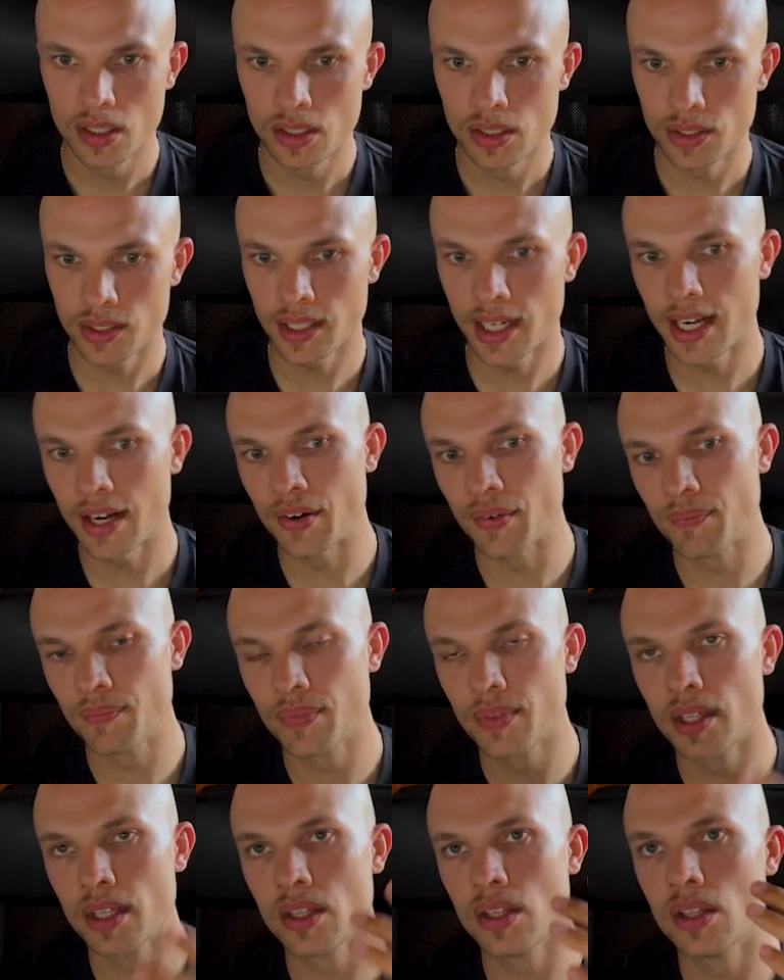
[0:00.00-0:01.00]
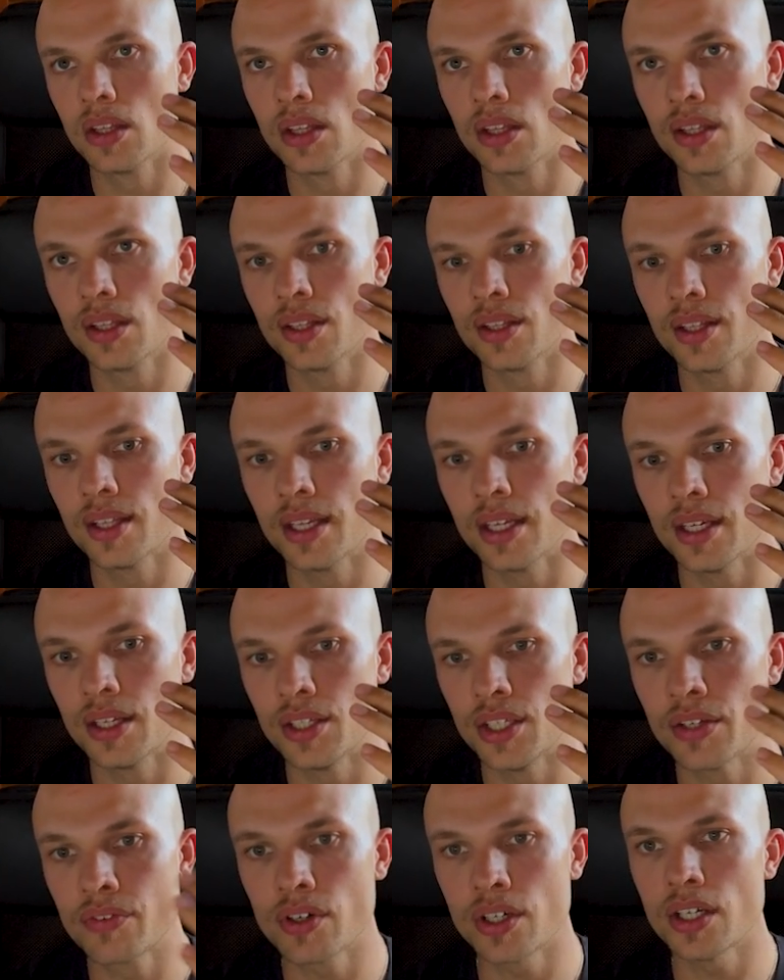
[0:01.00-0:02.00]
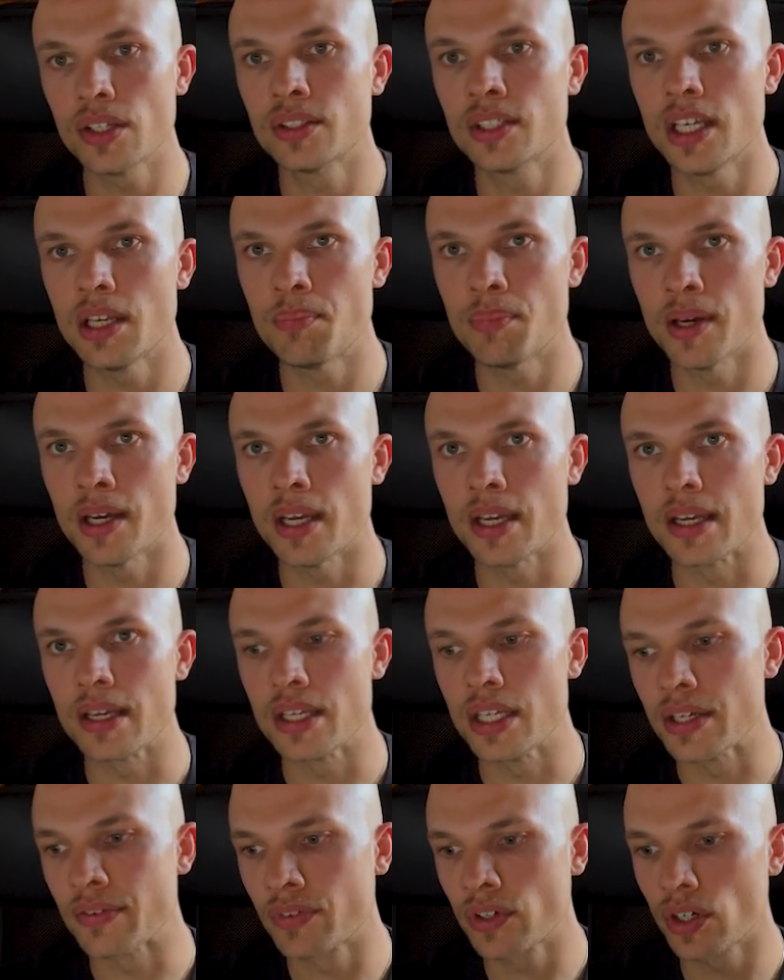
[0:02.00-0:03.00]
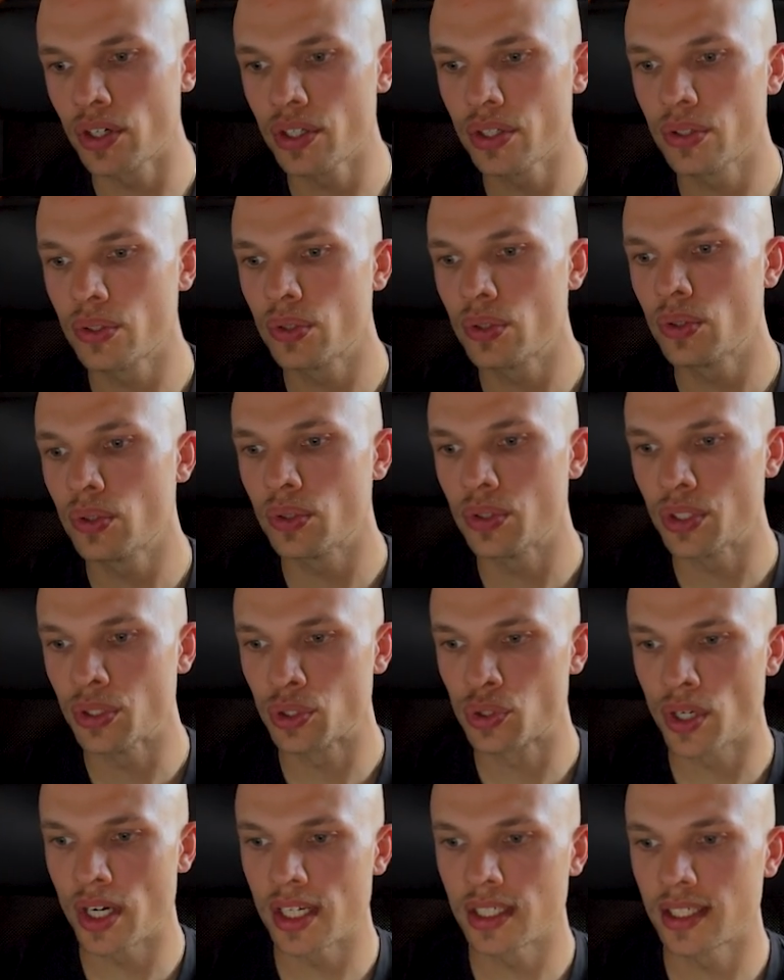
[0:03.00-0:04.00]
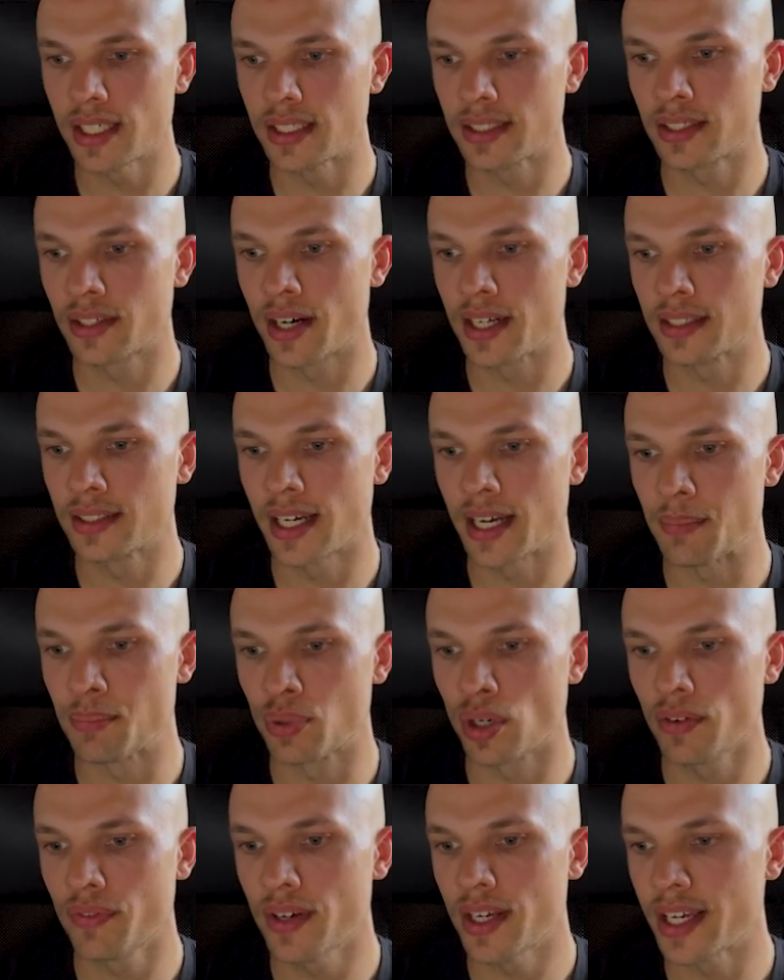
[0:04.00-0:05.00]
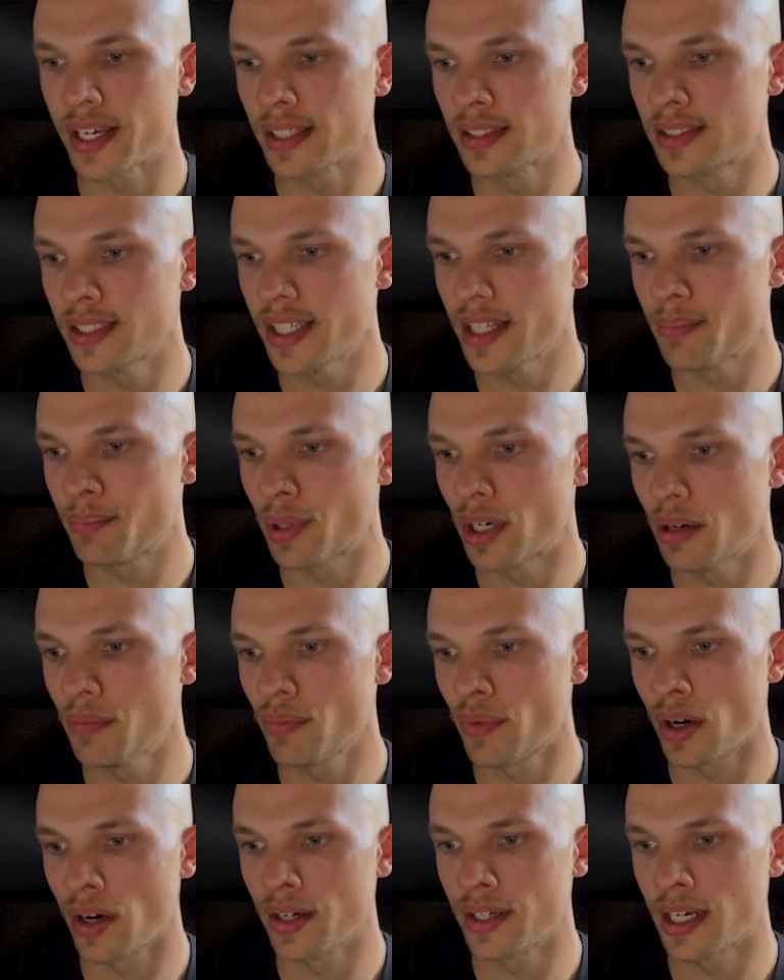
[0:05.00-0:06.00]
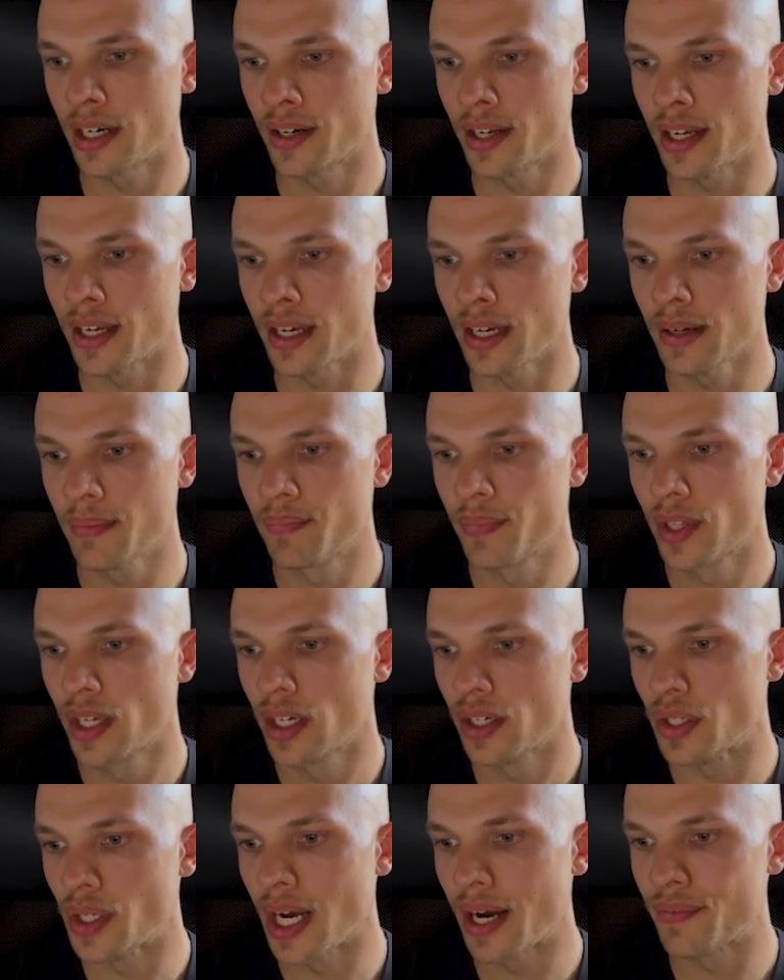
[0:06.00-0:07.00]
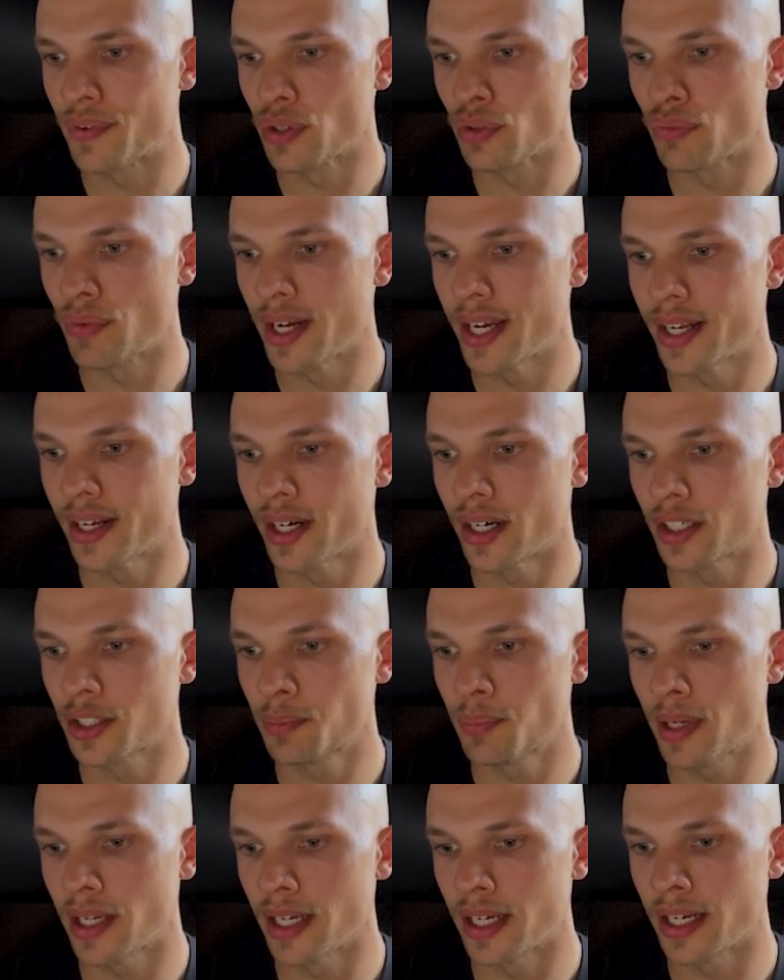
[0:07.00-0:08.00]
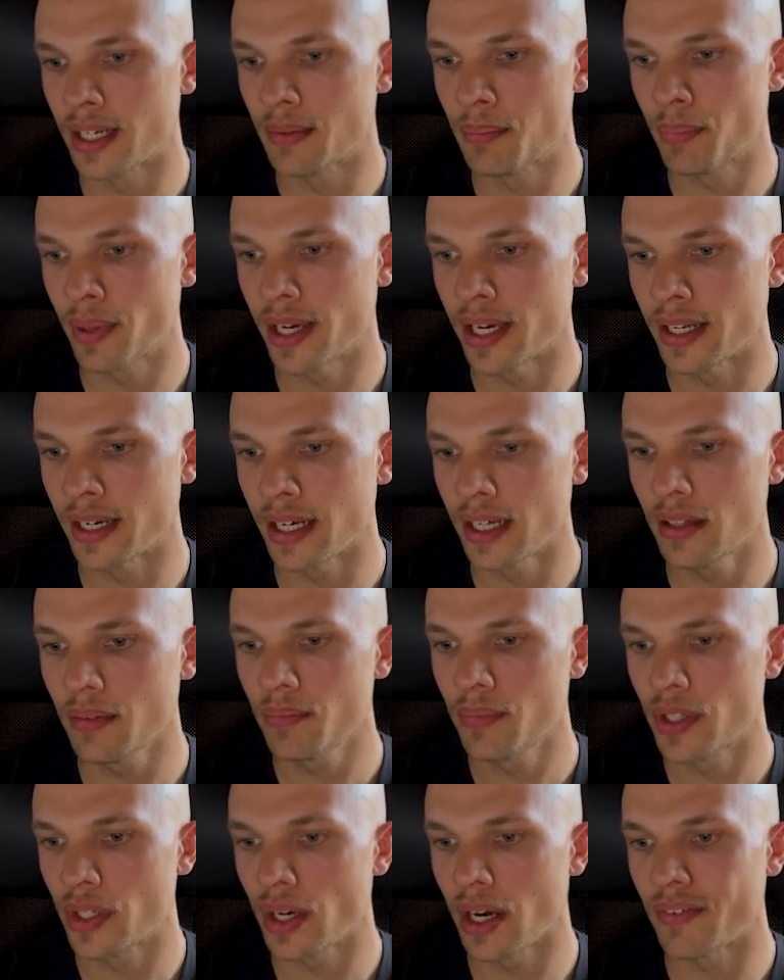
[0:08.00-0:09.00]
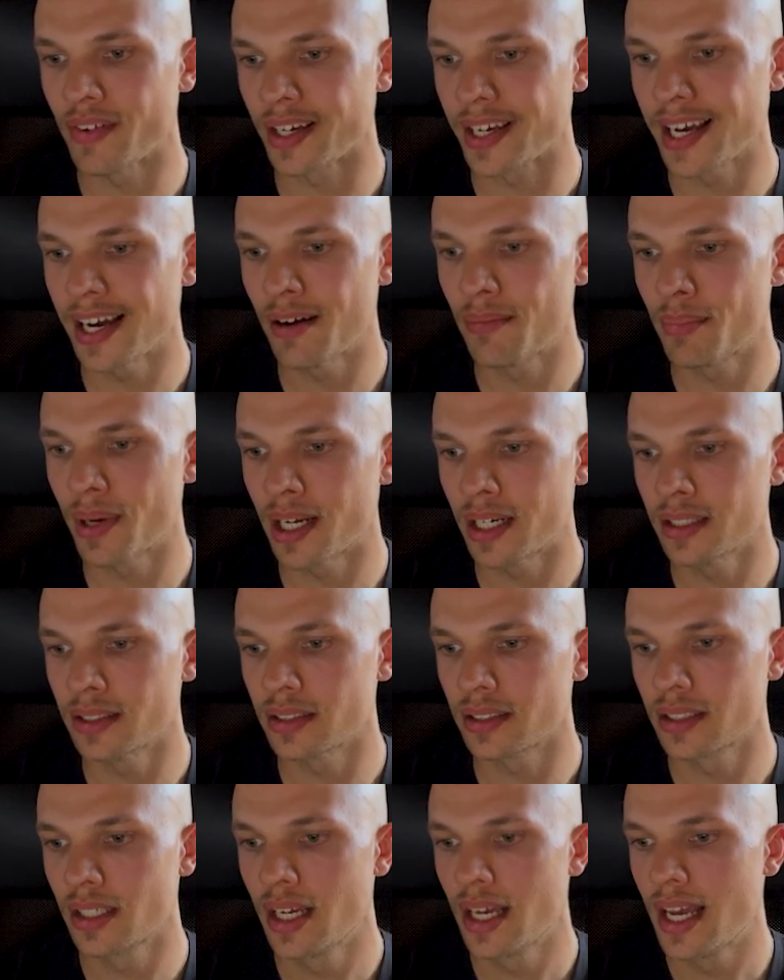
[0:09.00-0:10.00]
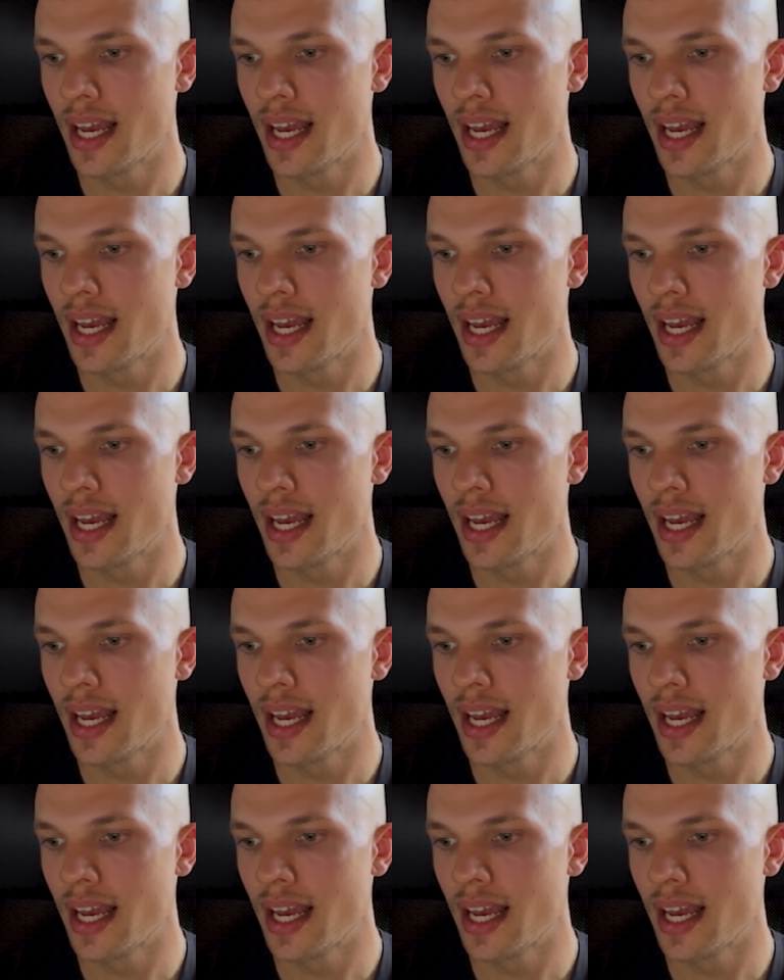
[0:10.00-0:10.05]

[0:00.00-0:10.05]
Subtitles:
So now you've got your TP, you've got your traders hit take profit. You can see the bottom right down here. You have your realized P&L, you have account balance,